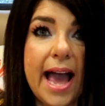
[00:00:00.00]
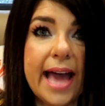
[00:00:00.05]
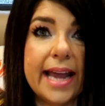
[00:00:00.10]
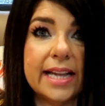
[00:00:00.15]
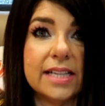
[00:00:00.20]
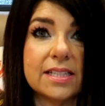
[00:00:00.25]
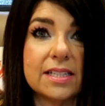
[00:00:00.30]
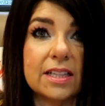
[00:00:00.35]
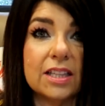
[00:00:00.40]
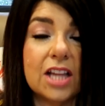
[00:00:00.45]
at
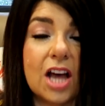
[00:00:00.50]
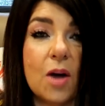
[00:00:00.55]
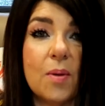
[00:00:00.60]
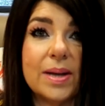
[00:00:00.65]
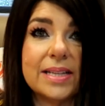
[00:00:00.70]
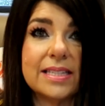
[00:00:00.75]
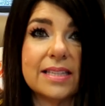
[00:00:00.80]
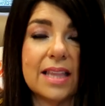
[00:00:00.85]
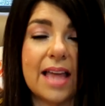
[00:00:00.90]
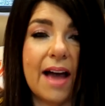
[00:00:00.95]
its
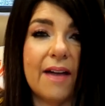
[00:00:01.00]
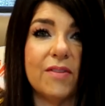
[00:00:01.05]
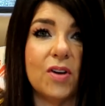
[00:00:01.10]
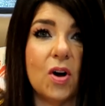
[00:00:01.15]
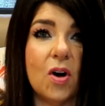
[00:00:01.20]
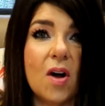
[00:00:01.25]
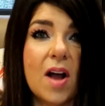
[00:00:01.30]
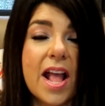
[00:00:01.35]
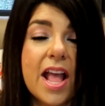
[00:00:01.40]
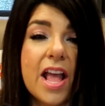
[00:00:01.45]
lowest level.